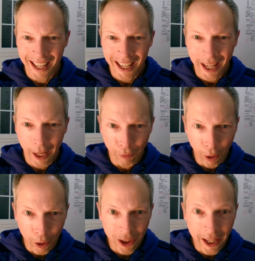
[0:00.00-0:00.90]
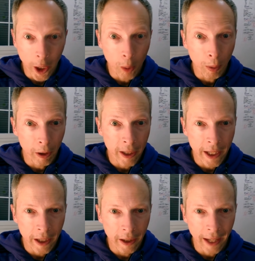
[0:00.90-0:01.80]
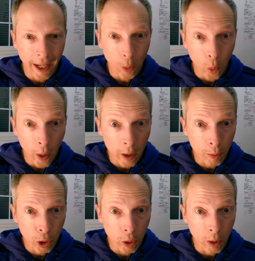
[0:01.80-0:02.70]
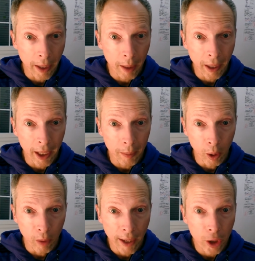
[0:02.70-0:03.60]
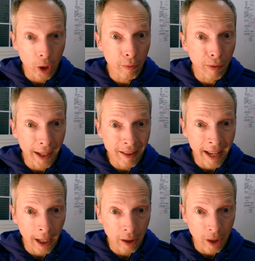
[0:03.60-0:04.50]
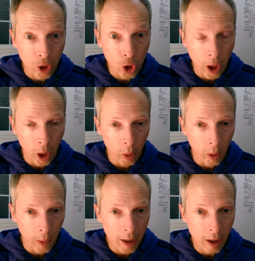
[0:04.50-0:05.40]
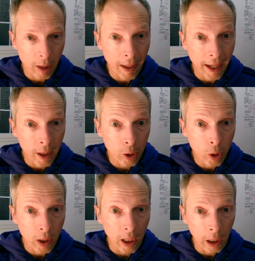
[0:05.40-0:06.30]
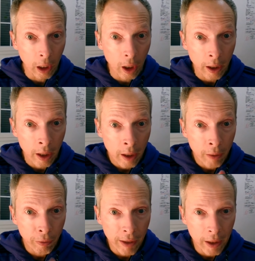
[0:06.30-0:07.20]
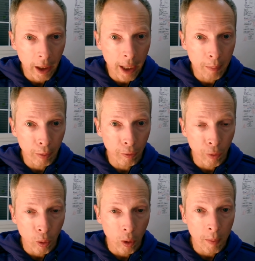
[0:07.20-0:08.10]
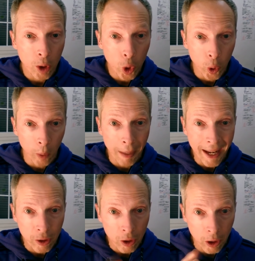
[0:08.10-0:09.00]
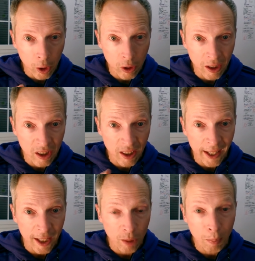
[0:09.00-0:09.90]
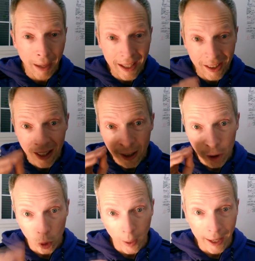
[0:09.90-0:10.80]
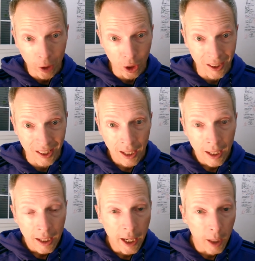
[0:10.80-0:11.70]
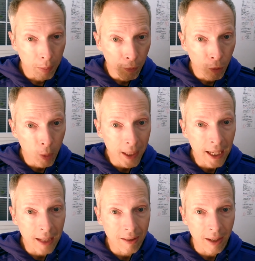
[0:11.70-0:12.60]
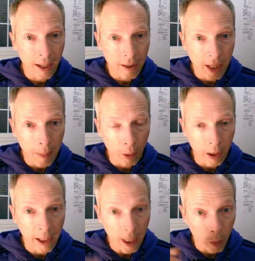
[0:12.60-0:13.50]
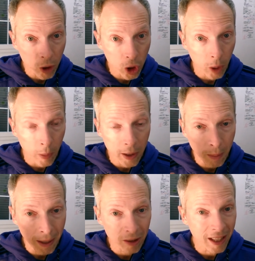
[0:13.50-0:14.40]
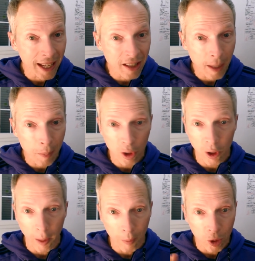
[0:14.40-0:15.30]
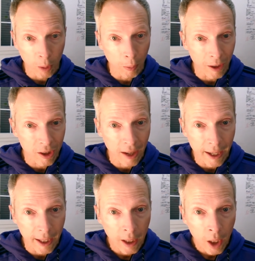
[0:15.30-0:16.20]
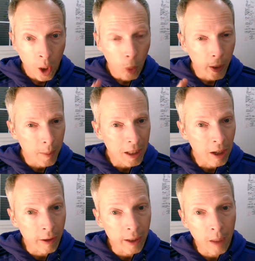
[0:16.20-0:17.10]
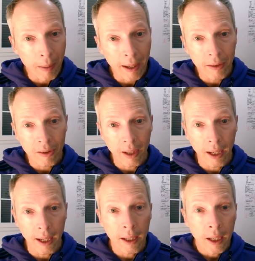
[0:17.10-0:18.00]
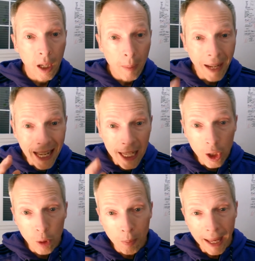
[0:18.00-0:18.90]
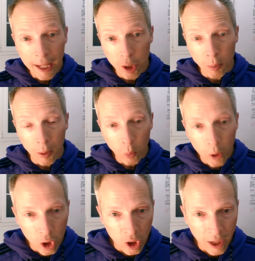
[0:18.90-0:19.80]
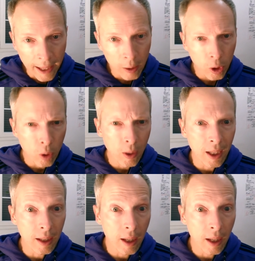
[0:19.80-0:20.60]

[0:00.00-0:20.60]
Hey folks, Dan O'Byrne here, and welcome to the Metabolic Motivation Vitality Show, where we talk about how you can look, feel, and perform your best using science based strategies. Now, before we get uh, deeper into that, I want to share with you about today's episode. I'm super excited. We're going to be talking about, uh, about age management, which is how you can.